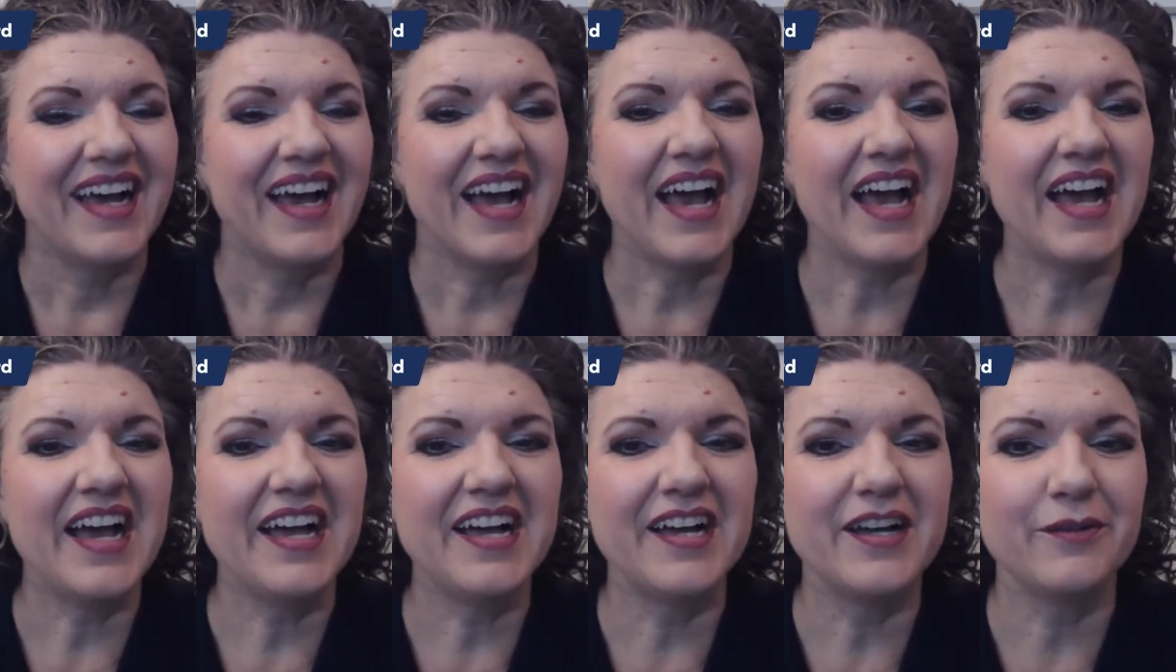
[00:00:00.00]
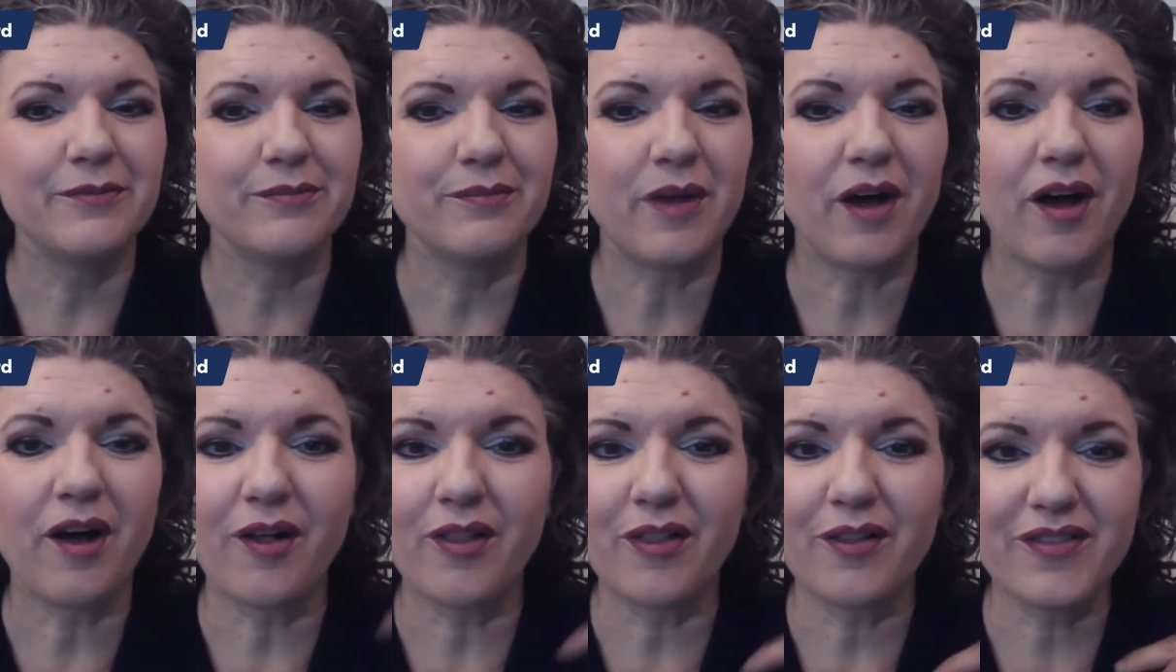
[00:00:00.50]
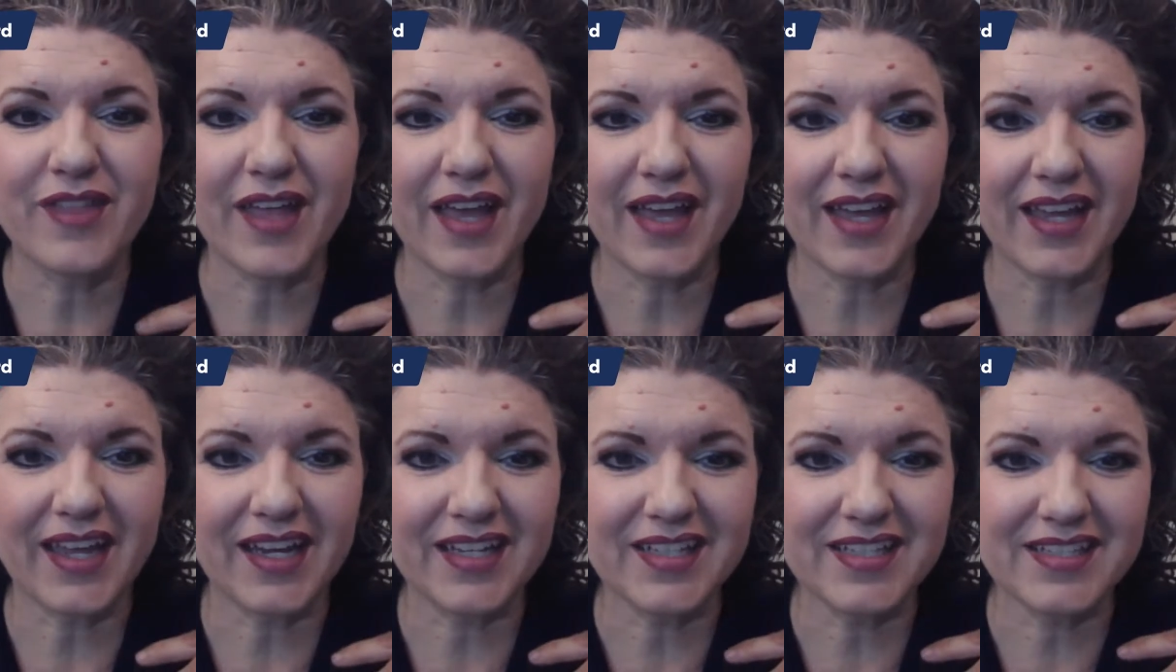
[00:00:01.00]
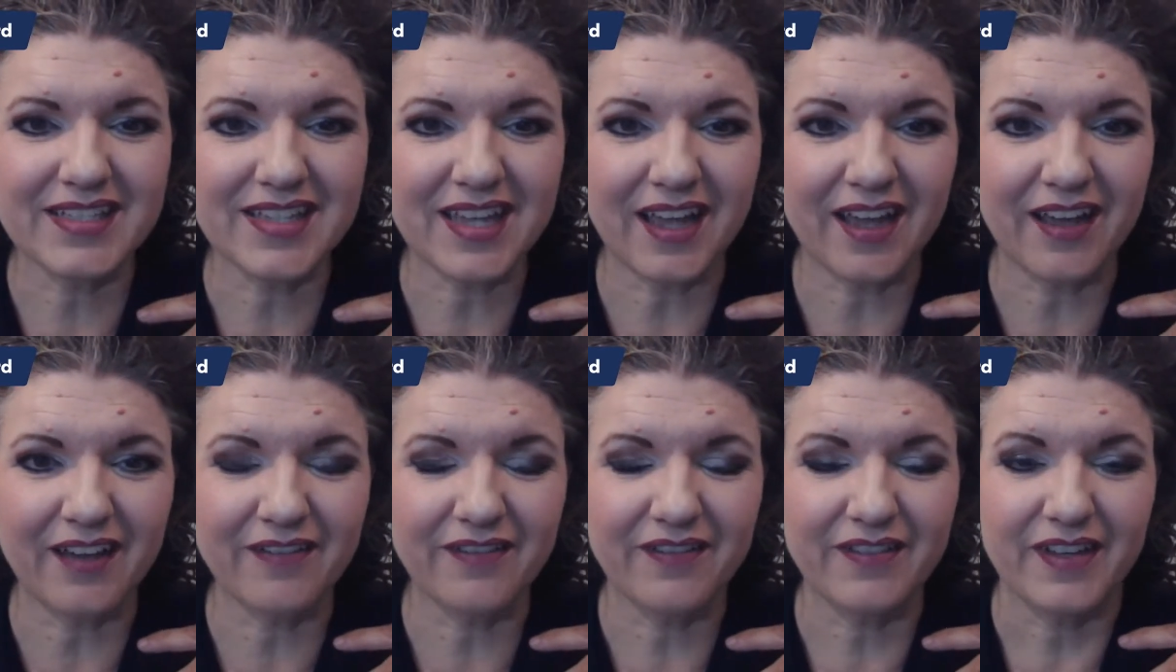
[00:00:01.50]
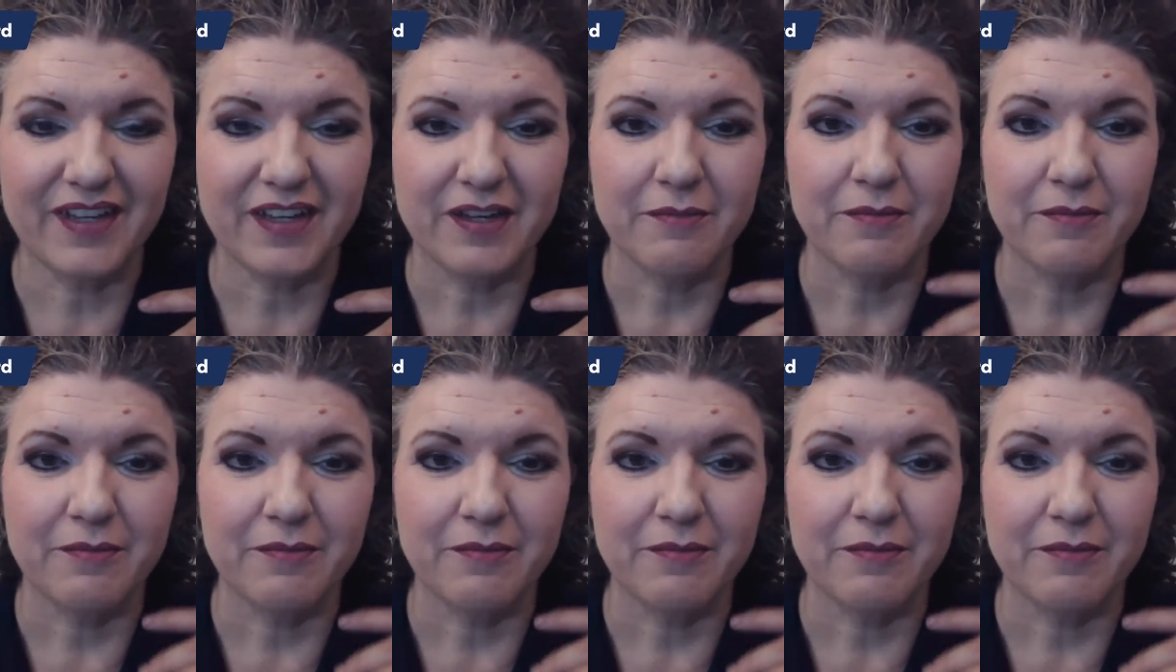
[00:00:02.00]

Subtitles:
All of that kind of stuff.